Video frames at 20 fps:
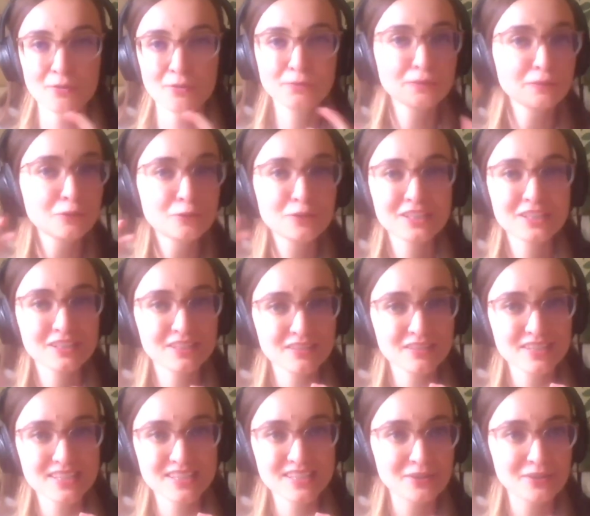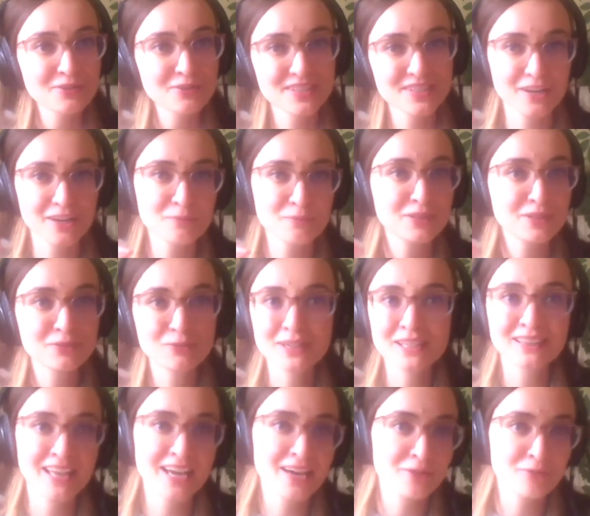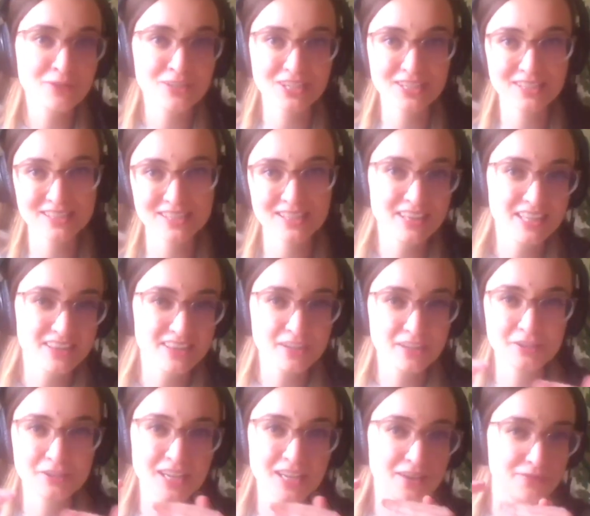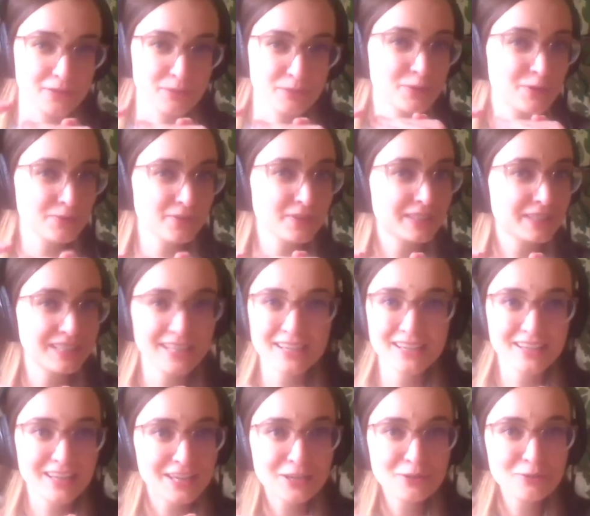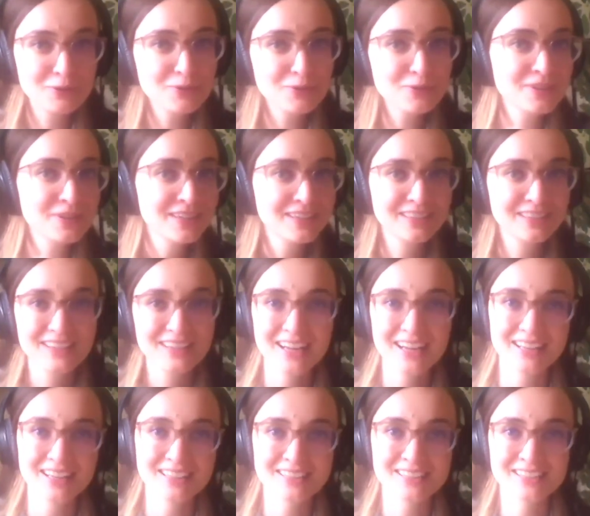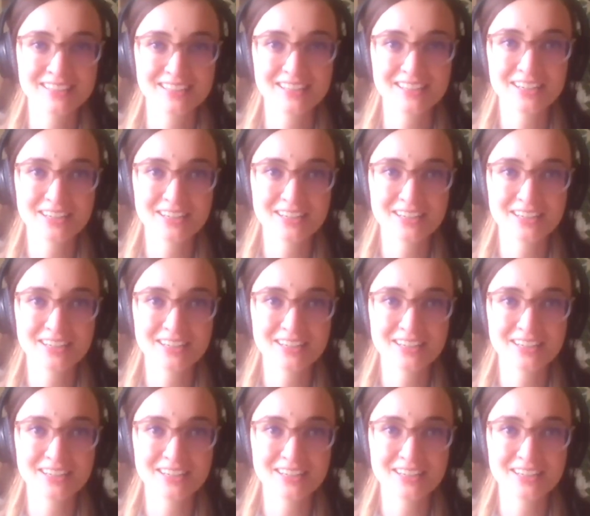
fluid skills are between languages, and that they're never perfectly equal, and